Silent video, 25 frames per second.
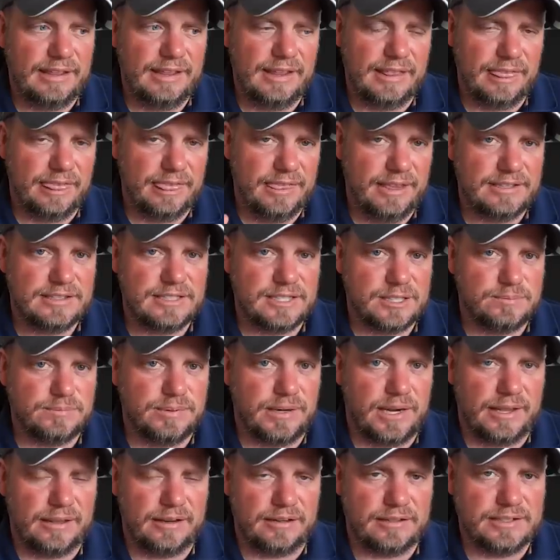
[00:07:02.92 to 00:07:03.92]
think this is
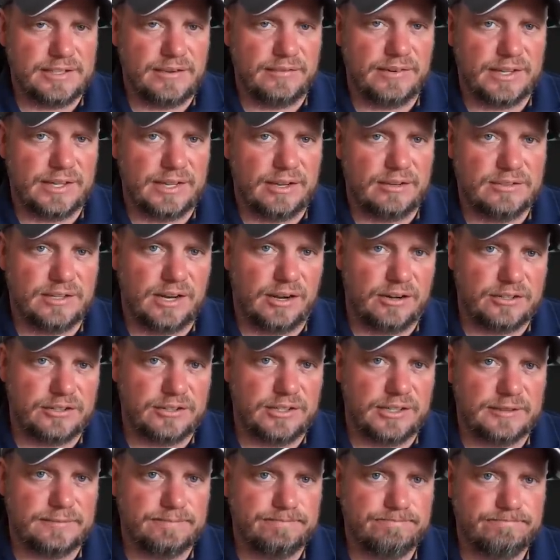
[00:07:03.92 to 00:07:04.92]
probably their $70,000
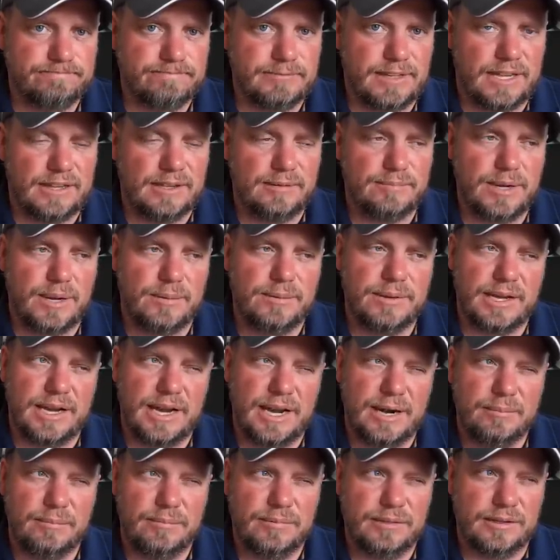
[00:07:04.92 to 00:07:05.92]
truck. I think maybe the
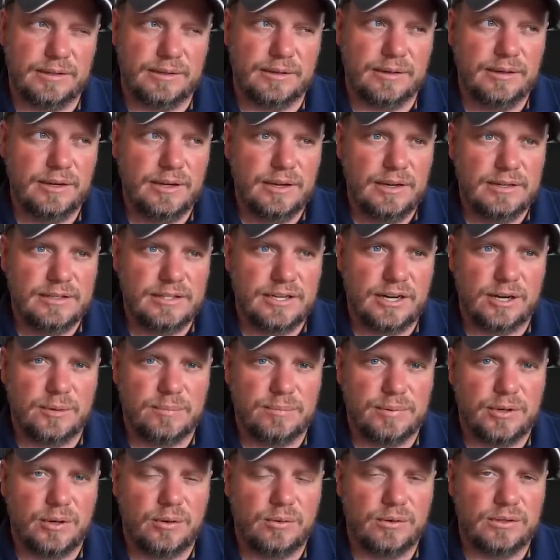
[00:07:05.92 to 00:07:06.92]

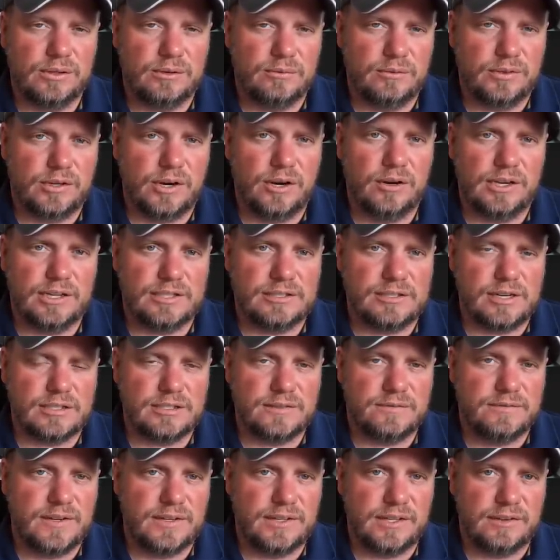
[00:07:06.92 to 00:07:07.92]
TRD Pro currently
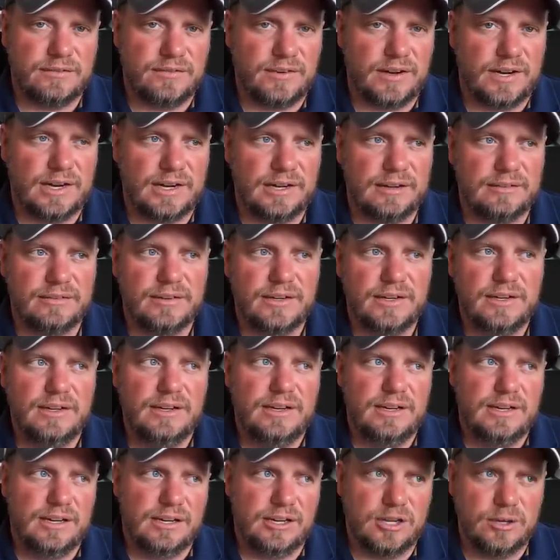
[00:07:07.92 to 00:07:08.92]
starts at 55. It
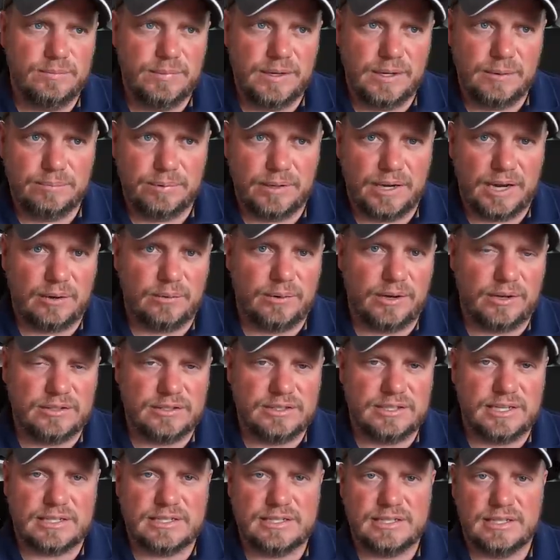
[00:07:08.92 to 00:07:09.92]
could be probably around
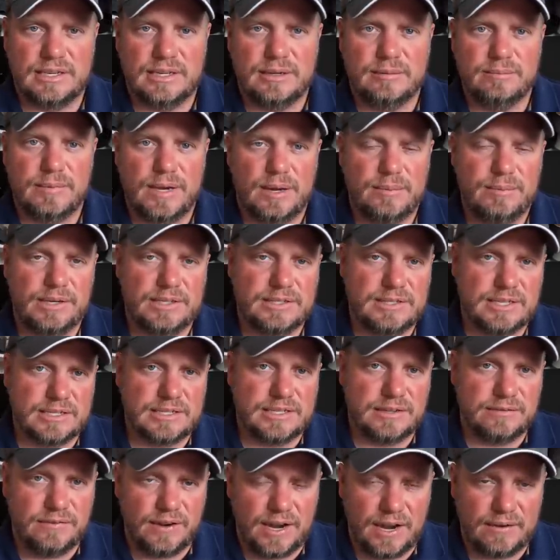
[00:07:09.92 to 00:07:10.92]
60, maybe
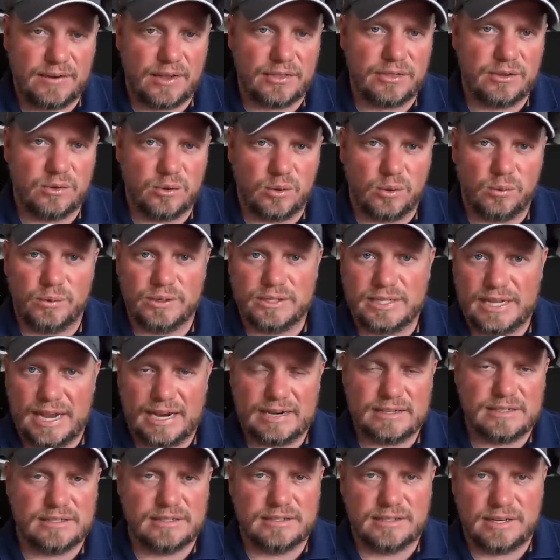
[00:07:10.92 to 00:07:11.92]
65 out the door with
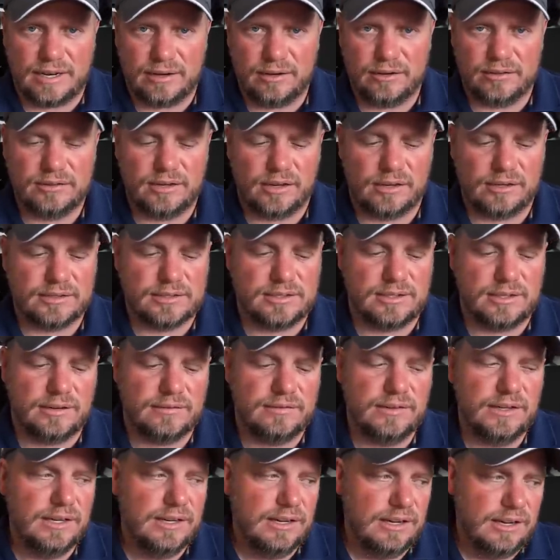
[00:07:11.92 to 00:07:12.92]
taxes, title, and all that
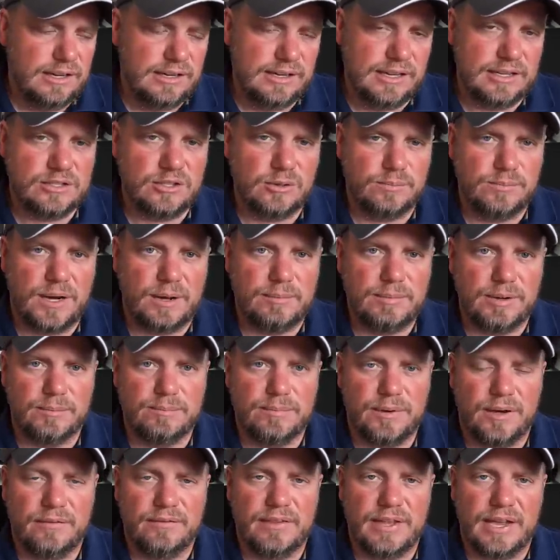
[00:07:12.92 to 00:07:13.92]
stuff. This would probably be
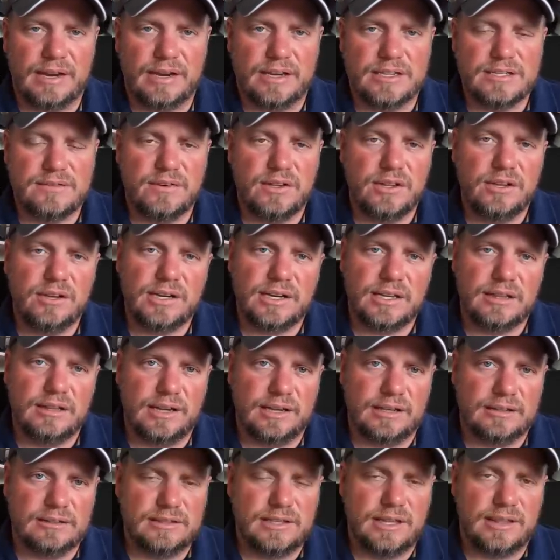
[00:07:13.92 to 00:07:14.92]
above that. Because if you look at,
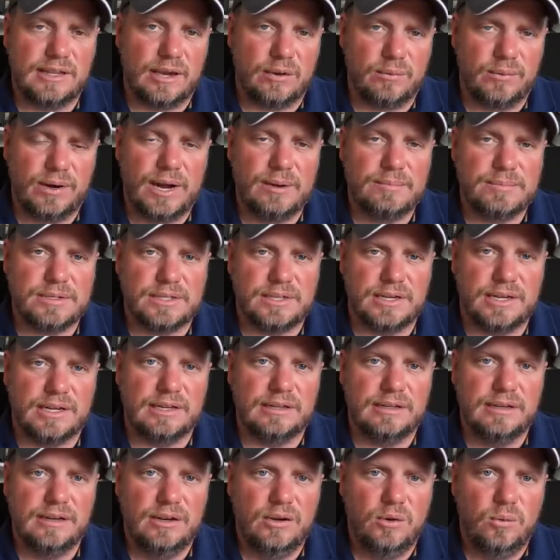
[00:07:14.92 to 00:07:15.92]
like I said, that Ram
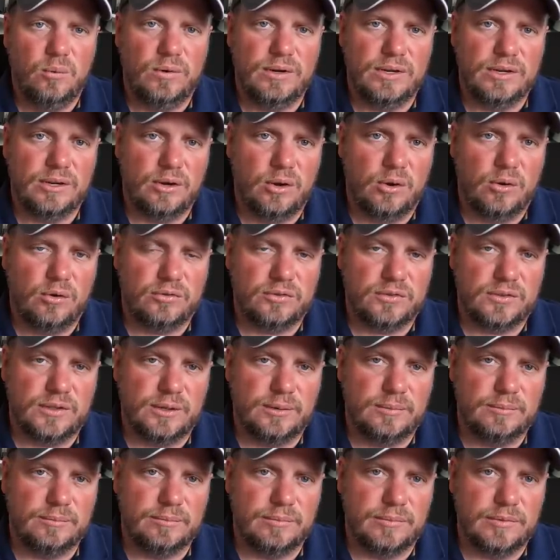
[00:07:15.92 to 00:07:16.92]
site, when you go
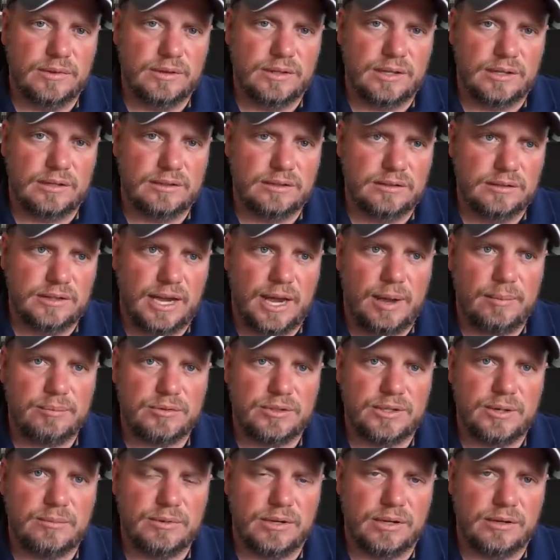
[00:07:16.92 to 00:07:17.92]
from the top
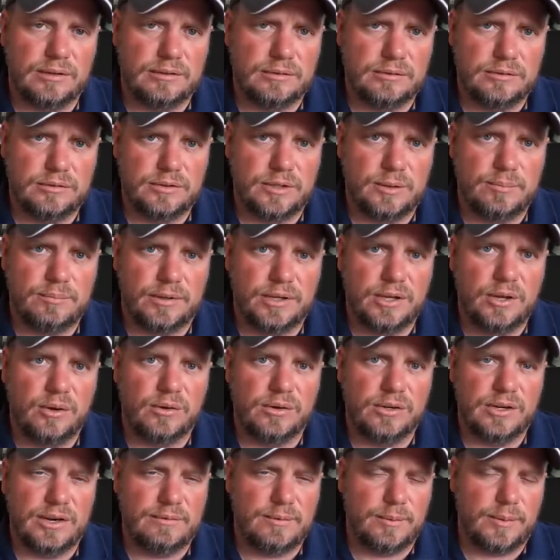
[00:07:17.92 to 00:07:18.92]
trim to trim below
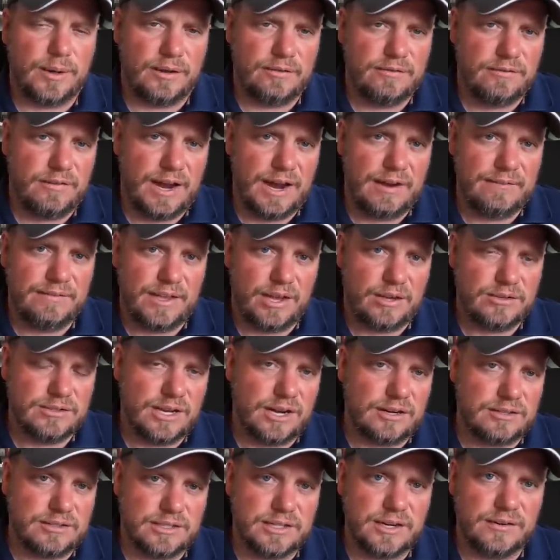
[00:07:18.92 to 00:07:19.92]
it, you have about
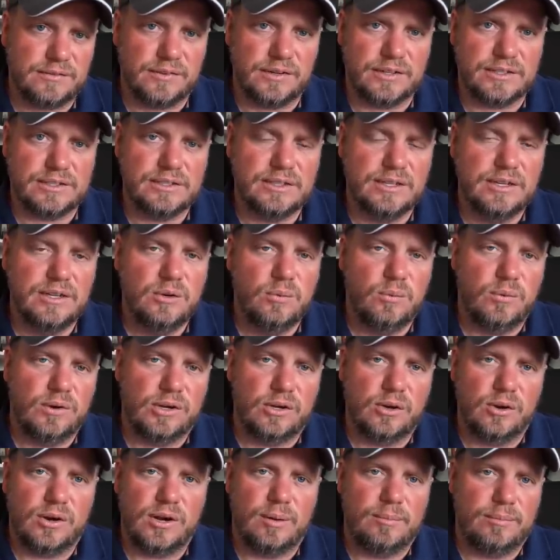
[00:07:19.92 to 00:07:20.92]
$5,000 difference. When
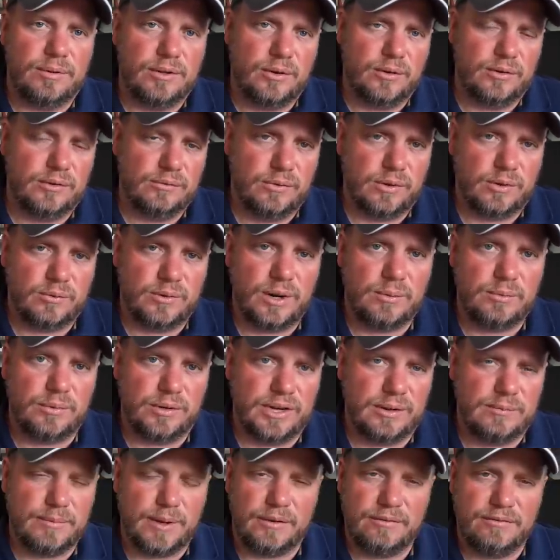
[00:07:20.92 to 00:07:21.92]
you go down below it with the Rebel,
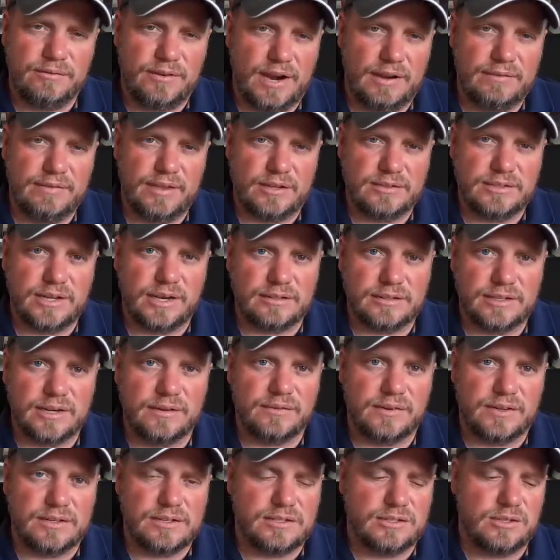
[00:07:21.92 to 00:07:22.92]
you have about $5,000
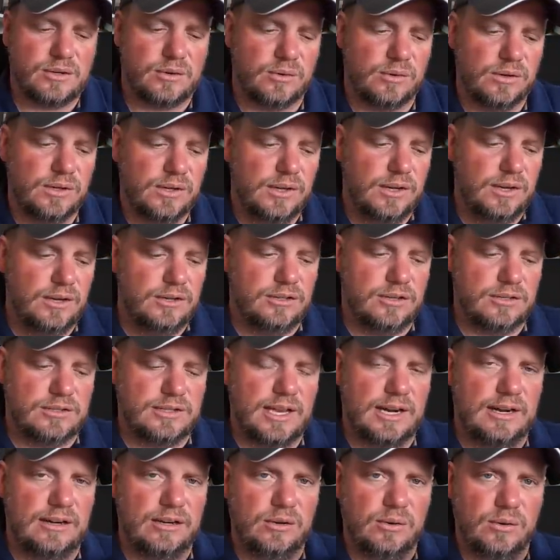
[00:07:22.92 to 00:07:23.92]
difference. So just
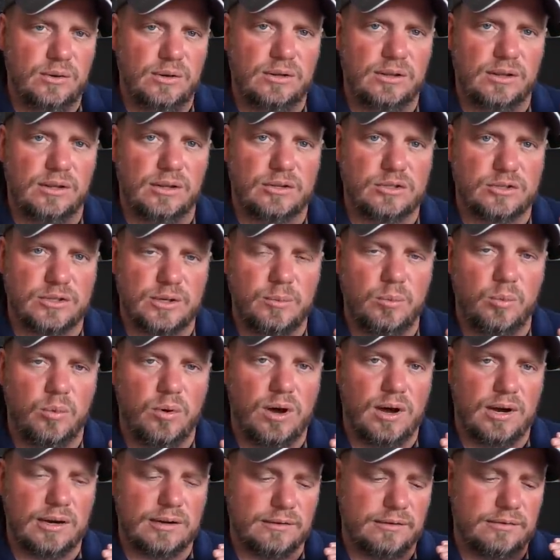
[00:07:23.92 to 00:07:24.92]
kind of doing the trim
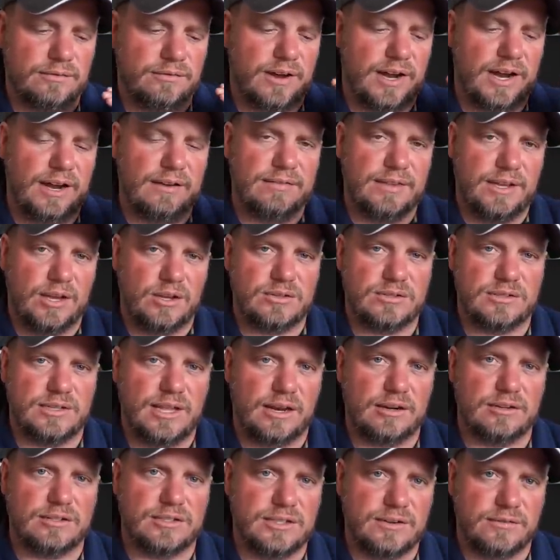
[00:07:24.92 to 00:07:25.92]
walk of
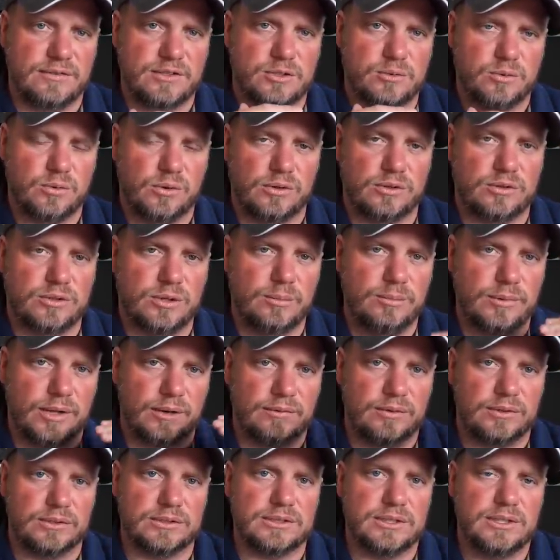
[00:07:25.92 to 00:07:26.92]
$5,000 difference between trim
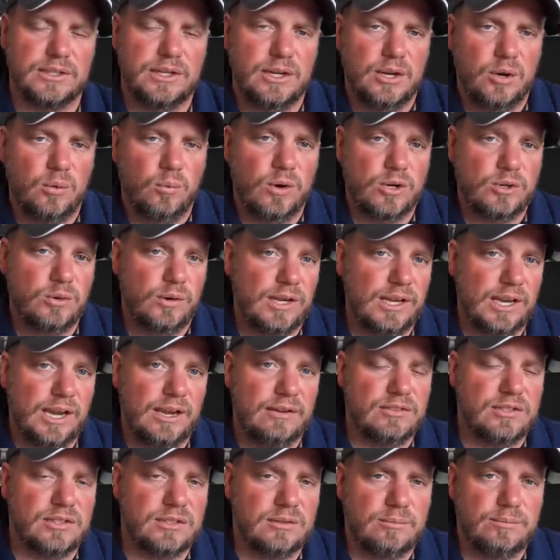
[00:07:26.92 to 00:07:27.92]
levels, which really
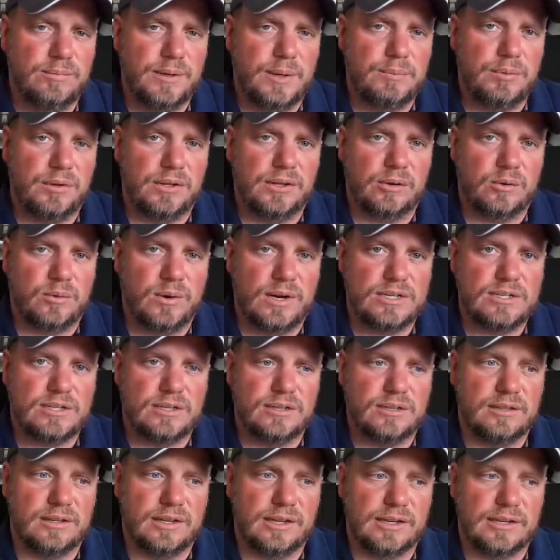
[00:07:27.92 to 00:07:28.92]
gives people the
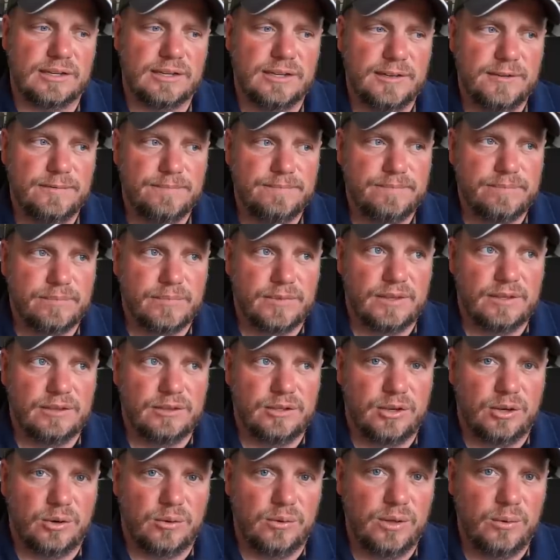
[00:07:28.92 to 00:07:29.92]
question, like,
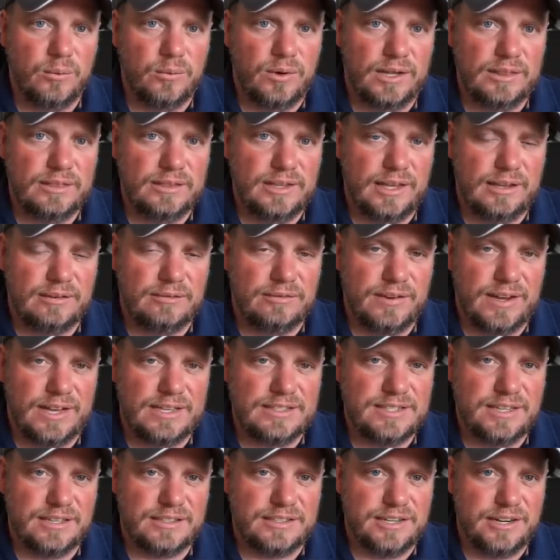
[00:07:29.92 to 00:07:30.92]
do you really want that
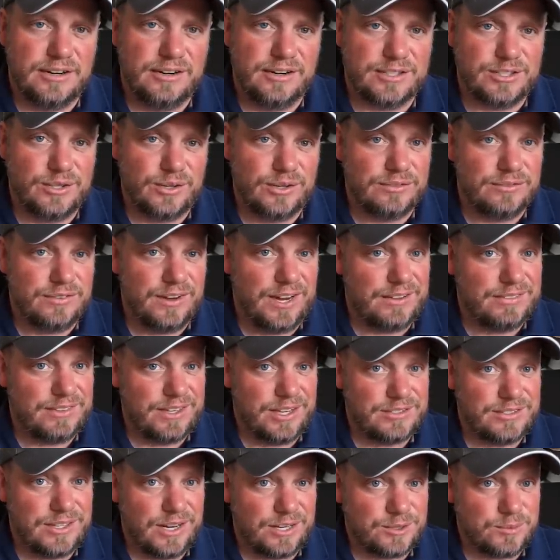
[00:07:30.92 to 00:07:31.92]
fancy interior? It's only
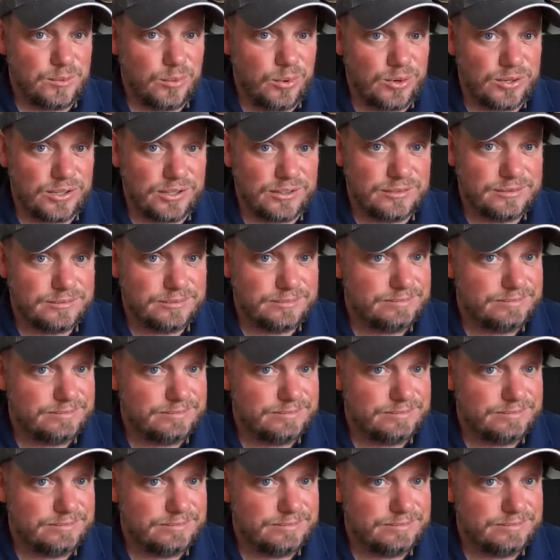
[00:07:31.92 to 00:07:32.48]
$5,000 more.